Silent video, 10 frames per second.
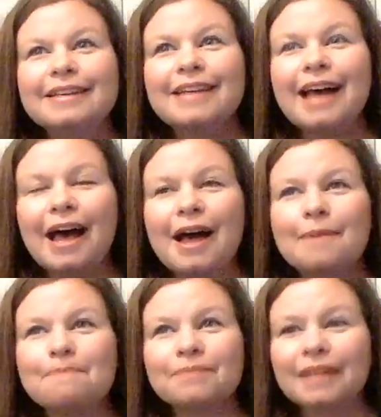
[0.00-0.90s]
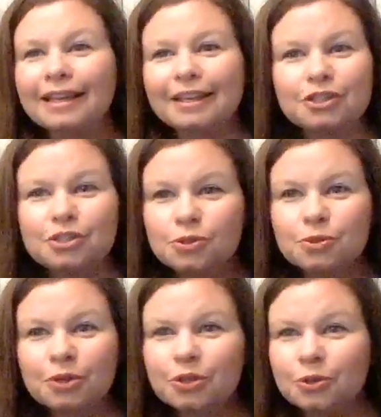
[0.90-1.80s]
Um,
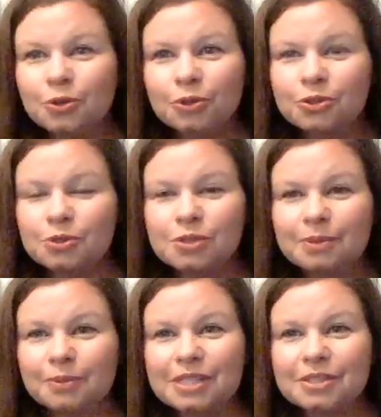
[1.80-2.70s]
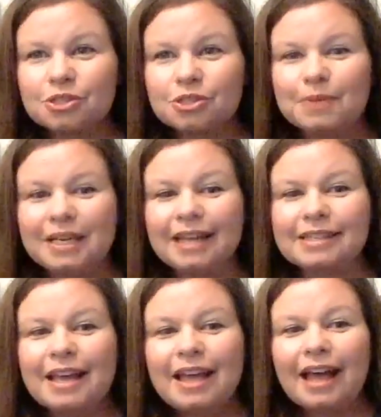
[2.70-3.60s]
do Google, do some research because
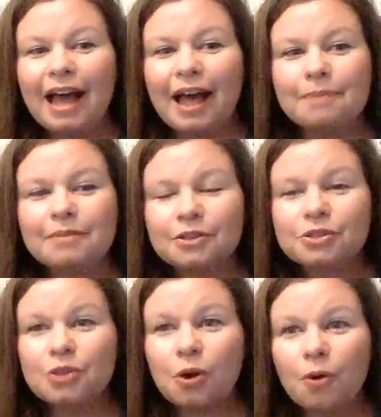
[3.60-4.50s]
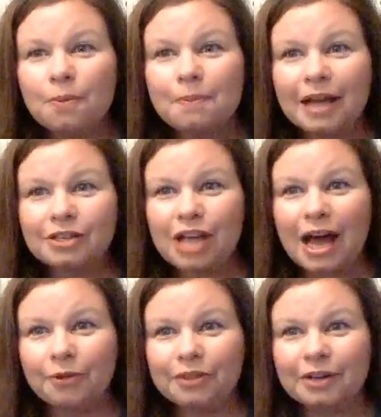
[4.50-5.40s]
um, there's so much
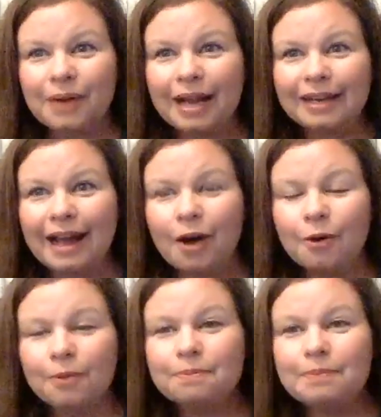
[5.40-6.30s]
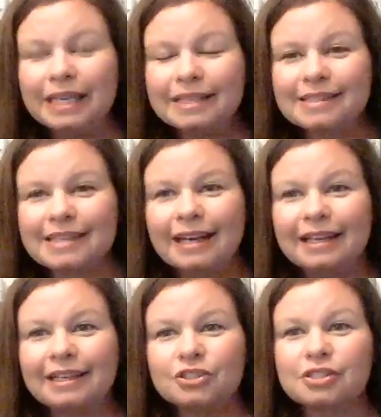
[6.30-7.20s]
out there right now being
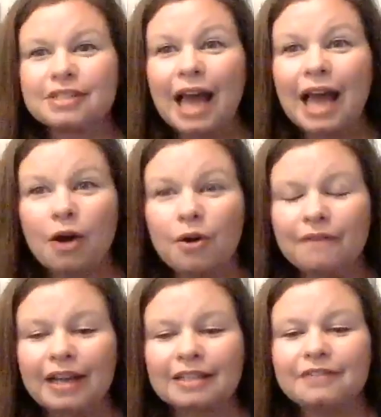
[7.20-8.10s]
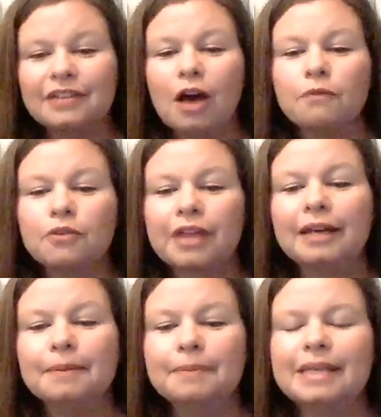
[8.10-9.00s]
studied and just how effective and helpful they
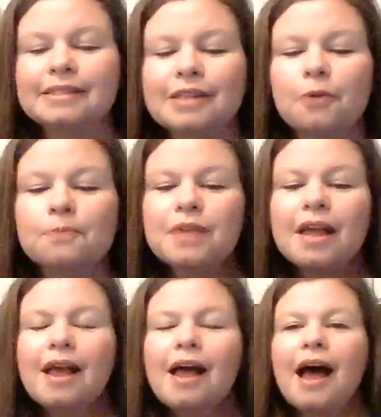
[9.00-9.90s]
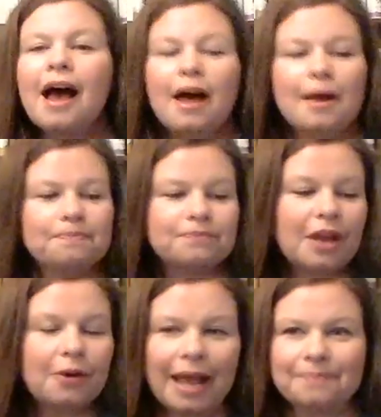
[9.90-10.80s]
can be. So, um,
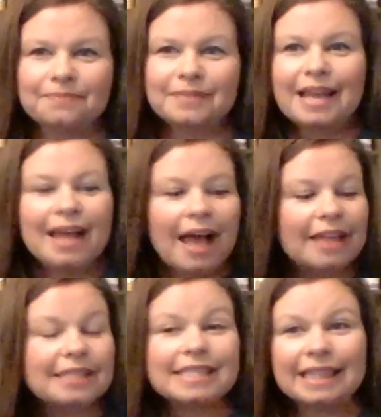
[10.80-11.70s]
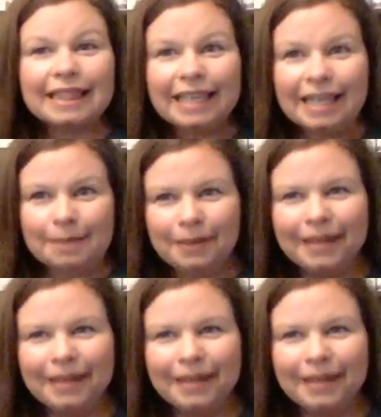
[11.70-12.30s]
okay, sleep.